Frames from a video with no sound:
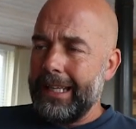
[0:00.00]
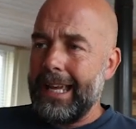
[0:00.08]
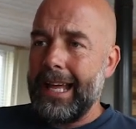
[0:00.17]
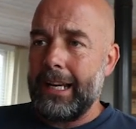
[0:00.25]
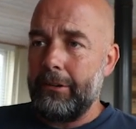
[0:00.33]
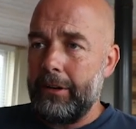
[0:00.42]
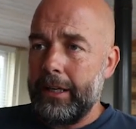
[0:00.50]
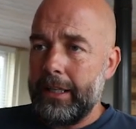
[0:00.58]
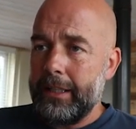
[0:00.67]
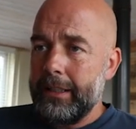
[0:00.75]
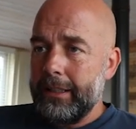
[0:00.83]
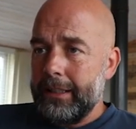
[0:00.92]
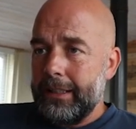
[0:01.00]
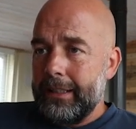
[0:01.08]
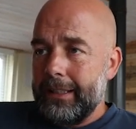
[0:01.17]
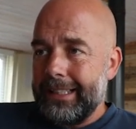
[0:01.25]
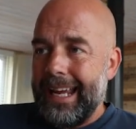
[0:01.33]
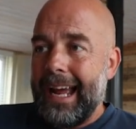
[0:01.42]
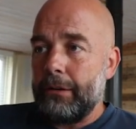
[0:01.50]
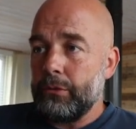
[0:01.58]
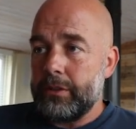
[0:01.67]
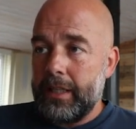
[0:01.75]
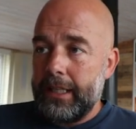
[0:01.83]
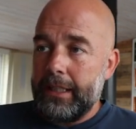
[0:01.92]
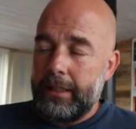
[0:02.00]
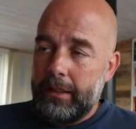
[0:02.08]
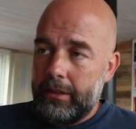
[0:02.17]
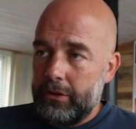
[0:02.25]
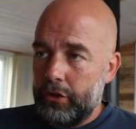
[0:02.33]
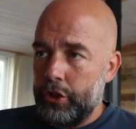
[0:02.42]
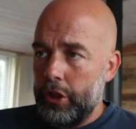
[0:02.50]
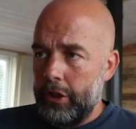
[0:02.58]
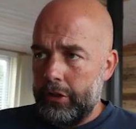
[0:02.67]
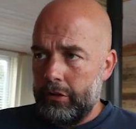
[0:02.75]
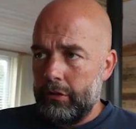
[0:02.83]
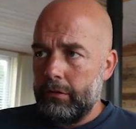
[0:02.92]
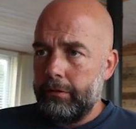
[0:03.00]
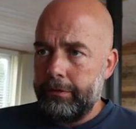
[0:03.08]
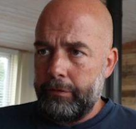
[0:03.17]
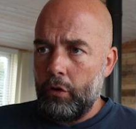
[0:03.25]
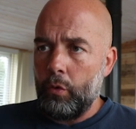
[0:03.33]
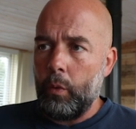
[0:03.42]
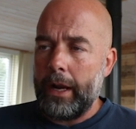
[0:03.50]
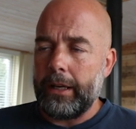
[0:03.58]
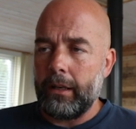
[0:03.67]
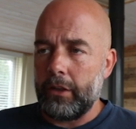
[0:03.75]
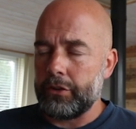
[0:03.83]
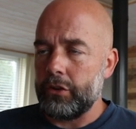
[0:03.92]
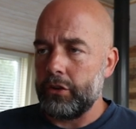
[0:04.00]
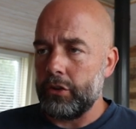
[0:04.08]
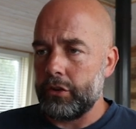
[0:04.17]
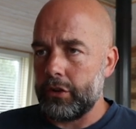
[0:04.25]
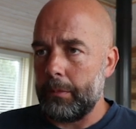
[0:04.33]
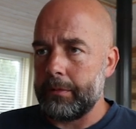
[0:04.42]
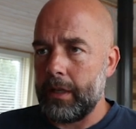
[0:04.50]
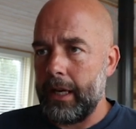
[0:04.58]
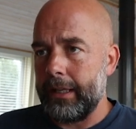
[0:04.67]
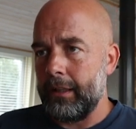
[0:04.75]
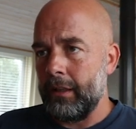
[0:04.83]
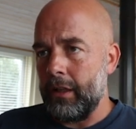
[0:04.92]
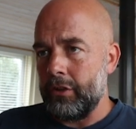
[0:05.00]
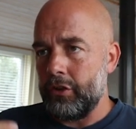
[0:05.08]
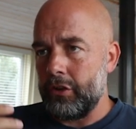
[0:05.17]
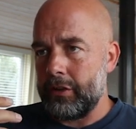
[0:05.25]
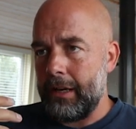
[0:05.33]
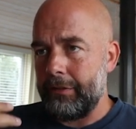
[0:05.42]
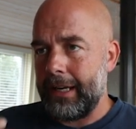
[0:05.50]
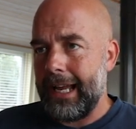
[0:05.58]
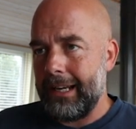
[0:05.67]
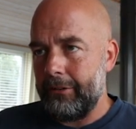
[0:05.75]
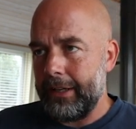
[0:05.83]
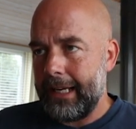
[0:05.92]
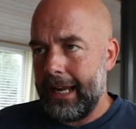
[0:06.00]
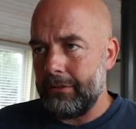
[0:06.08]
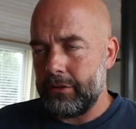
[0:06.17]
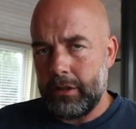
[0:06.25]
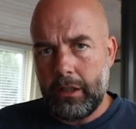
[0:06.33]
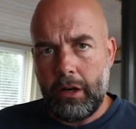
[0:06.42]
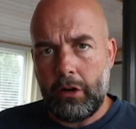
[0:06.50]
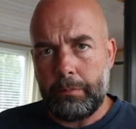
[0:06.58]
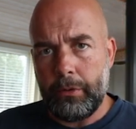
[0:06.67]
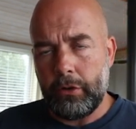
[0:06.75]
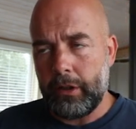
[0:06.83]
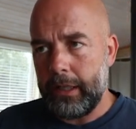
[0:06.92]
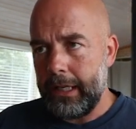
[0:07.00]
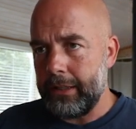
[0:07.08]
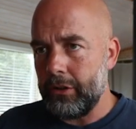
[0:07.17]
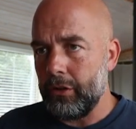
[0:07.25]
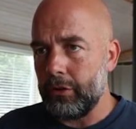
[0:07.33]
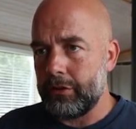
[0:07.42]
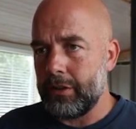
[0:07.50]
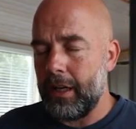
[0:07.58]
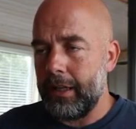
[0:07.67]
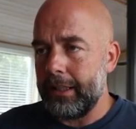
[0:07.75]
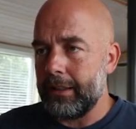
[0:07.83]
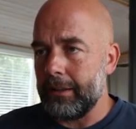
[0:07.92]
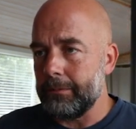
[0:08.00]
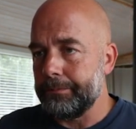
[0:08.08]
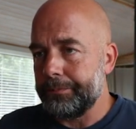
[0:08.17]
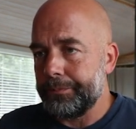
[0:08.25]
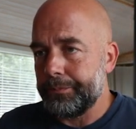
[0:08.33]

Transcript: calorie counting journal for weight loss as your subtitle and just have calorie counter logbook in your title